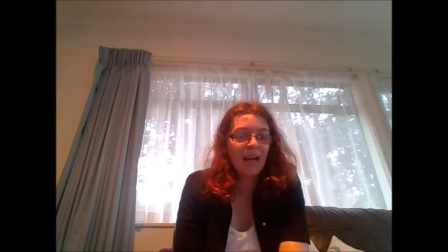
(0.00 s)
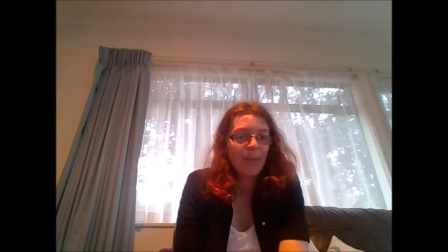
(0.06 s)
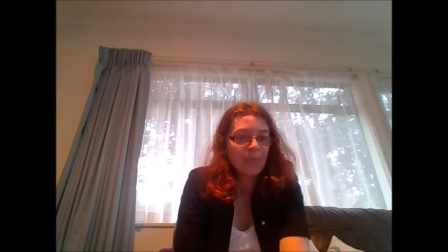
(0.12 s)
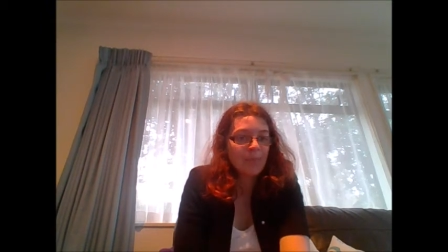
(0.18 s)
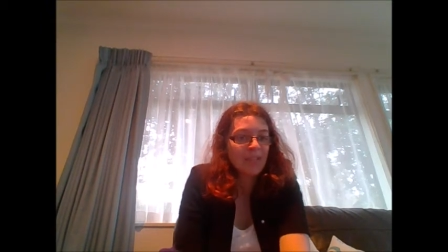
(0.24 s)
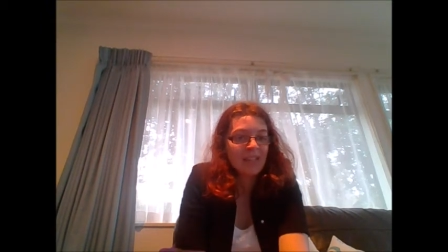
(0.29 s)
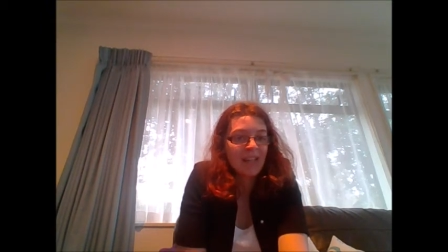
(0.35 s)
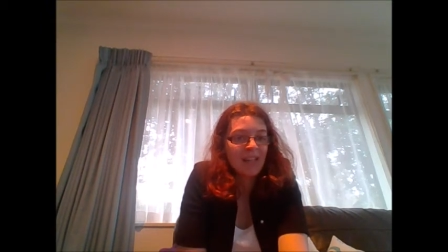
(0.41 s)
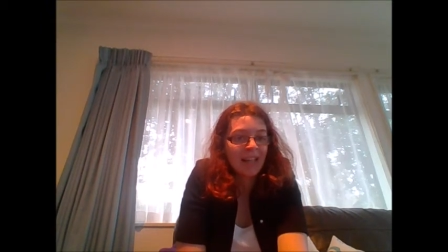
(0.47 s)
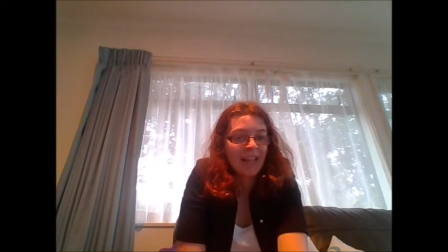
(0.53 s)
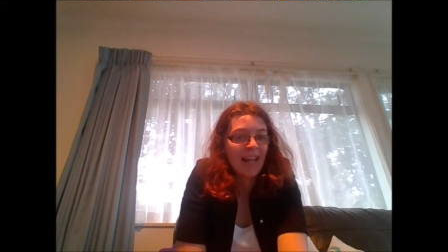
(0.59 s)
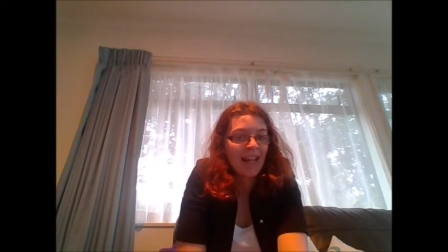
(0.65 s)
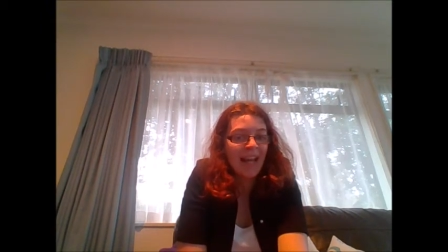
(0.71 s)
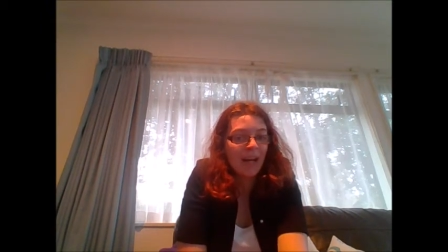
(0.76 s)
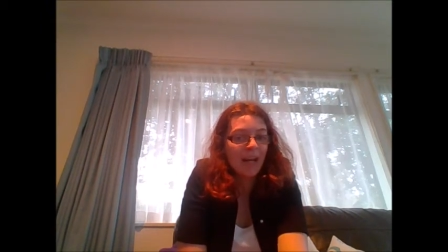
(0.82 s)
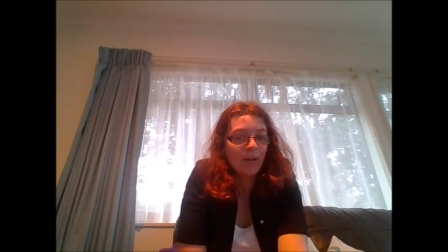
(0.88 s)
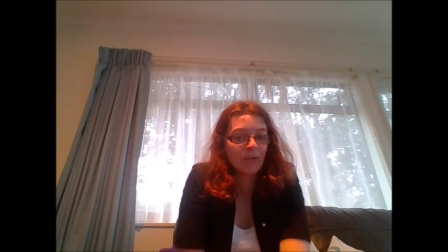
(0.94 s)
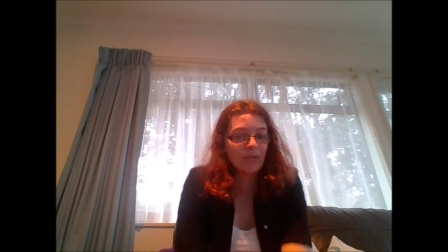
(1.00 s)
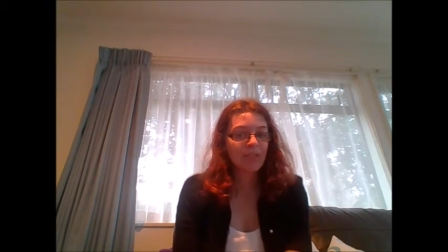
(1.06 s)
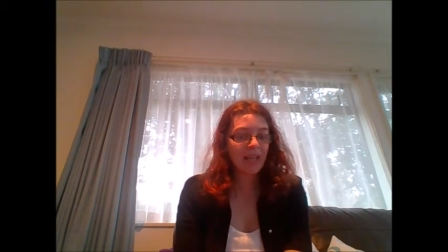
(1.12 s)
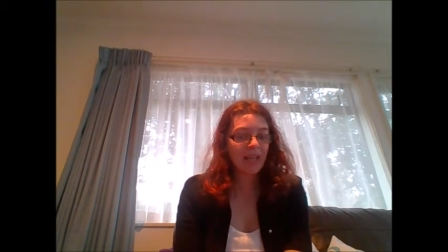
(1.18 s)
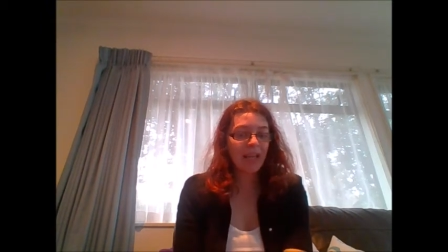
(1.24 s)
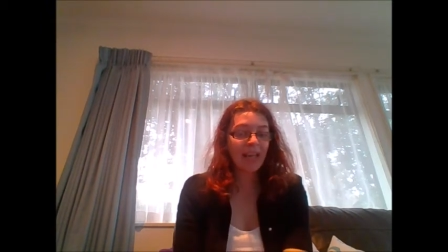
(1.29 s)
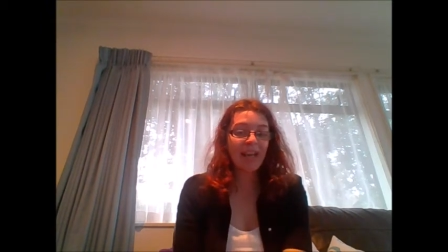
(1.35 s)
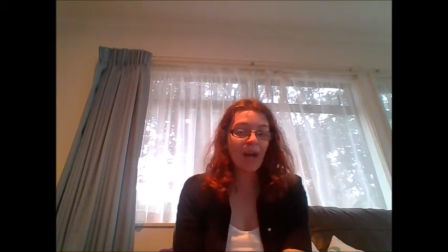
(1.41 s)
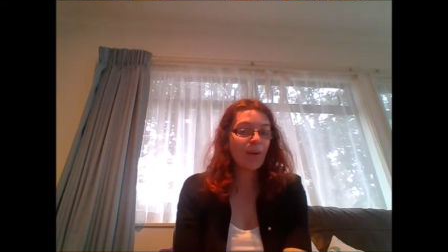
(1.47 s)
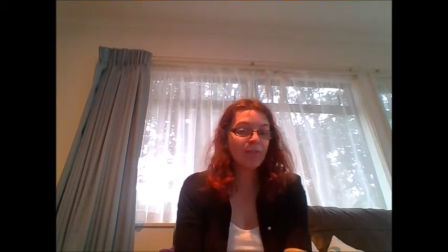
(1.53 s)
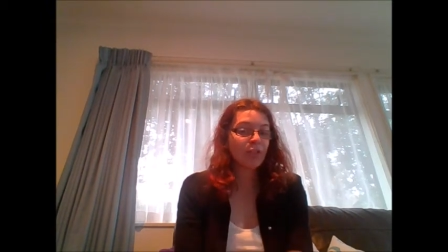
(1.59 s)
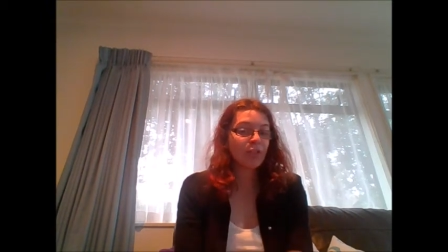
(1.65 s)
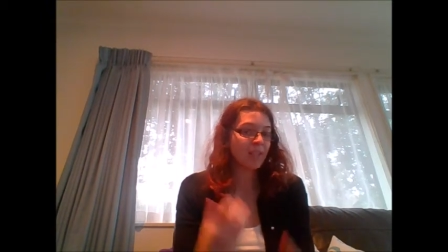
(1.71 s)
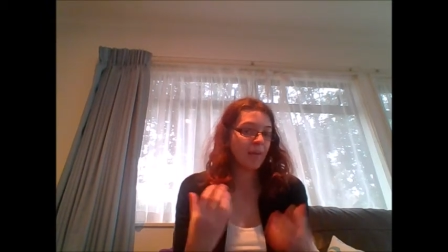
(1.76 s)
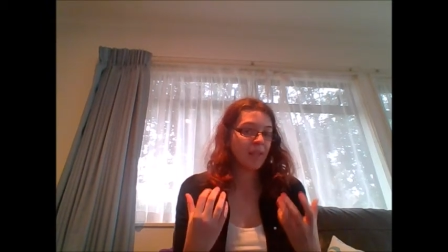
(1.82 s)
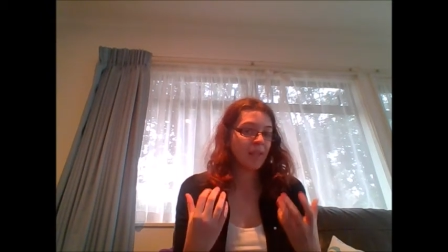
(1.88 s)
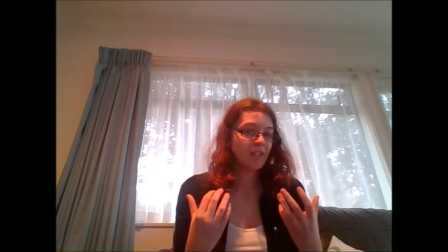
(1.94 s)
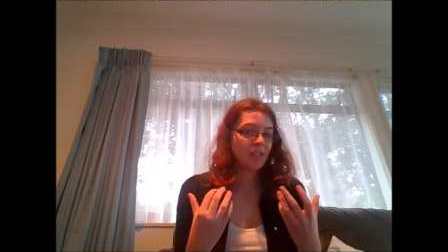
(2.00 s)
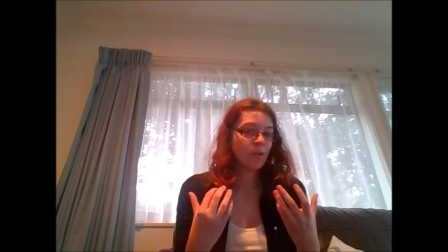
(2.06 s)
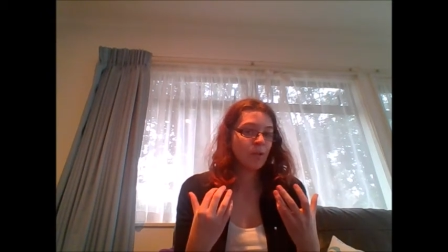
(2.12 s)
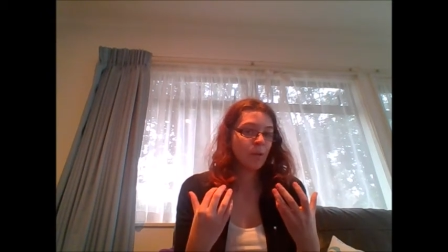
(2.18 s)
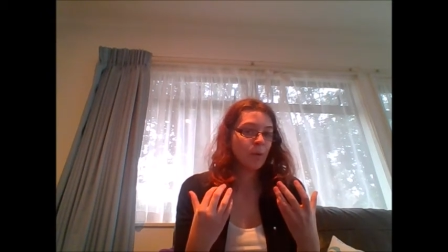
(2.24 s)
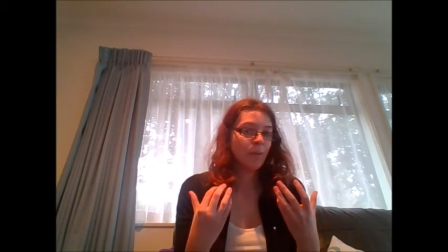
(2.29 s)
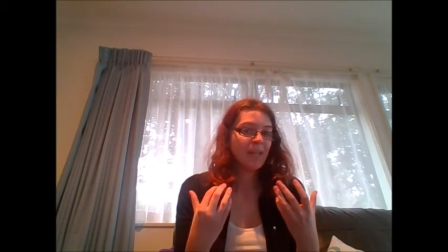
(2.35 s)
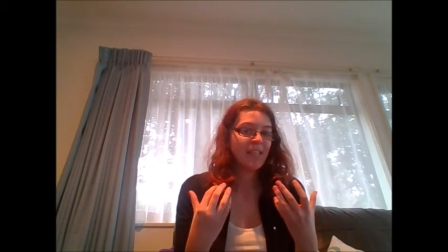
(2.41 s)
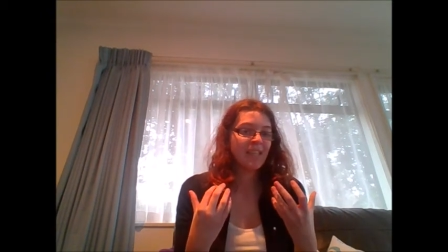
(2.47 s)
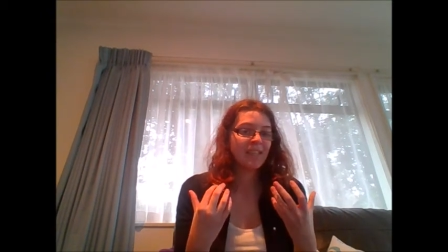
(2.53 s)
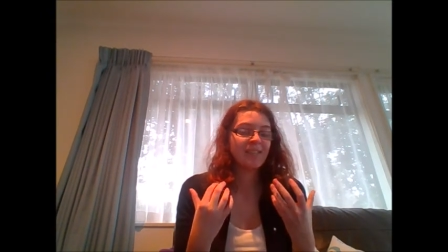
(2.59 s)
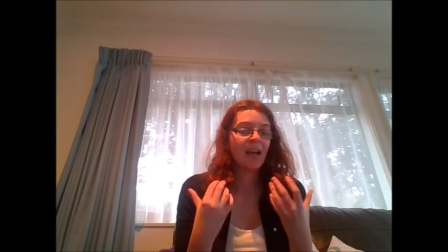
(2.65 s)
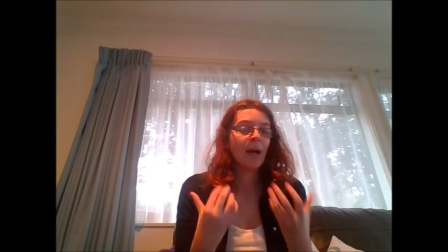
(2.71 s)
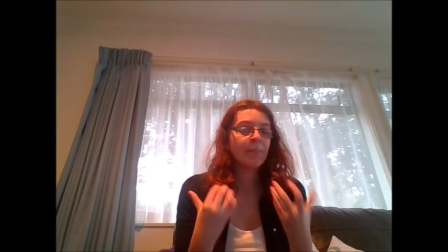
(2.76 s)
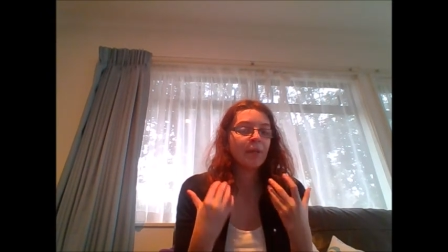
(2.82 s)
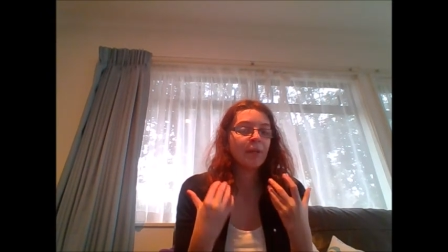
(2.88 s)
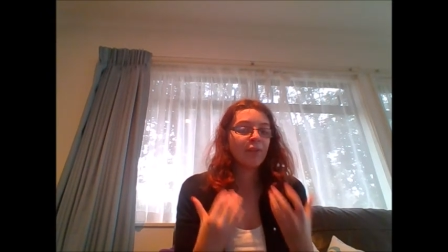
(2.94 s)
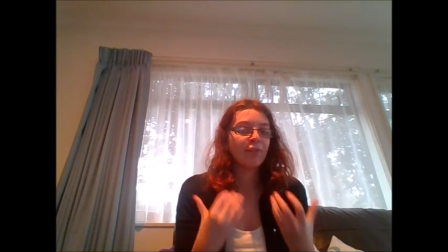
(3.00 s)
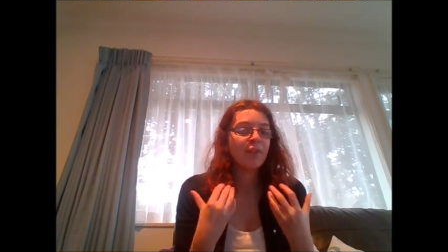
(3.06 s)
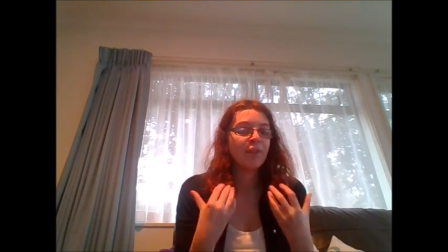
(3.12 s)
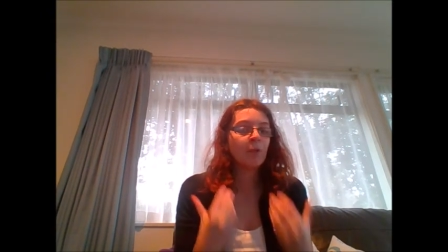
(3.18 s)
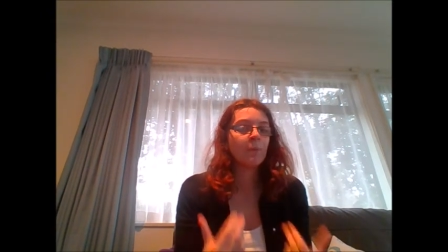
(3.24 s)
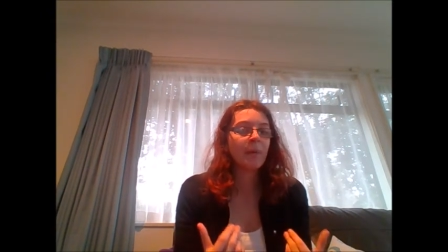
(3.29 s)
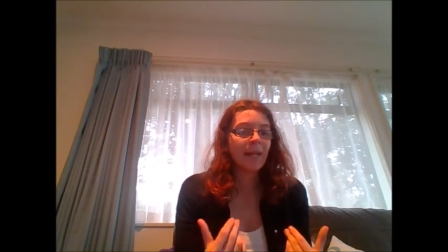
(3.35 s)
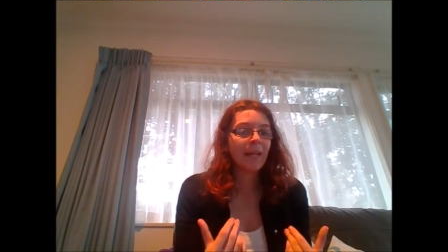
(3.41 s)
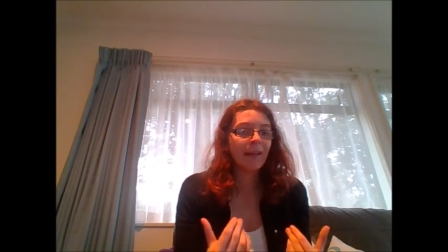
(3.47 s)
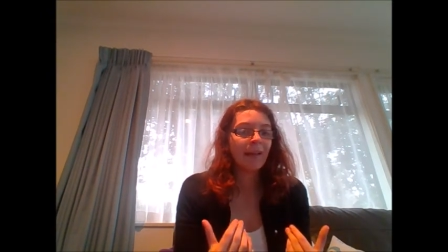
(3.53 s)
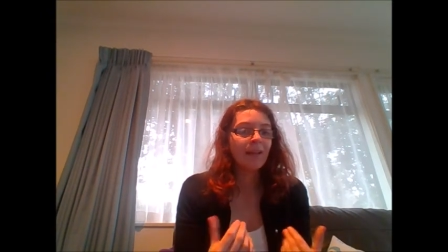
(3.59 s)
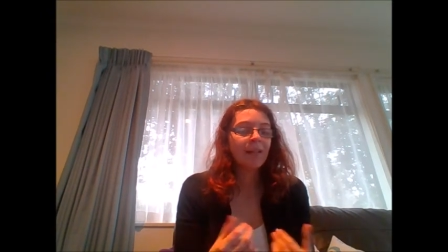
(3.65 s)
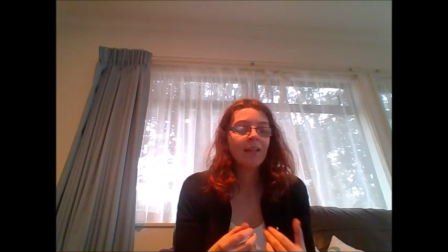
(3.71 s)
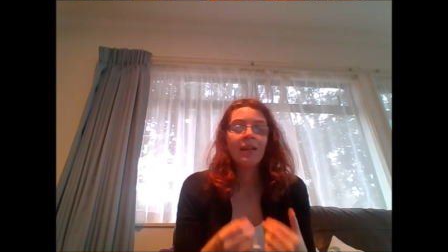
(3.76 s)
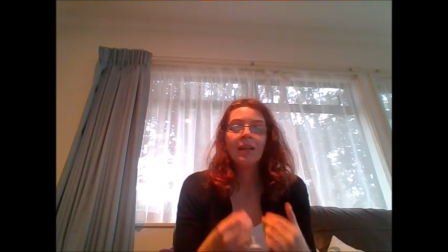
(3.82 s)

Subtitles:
I'm stuck in a house. And now I've got something to do on the weekends, I'm gonna feel better.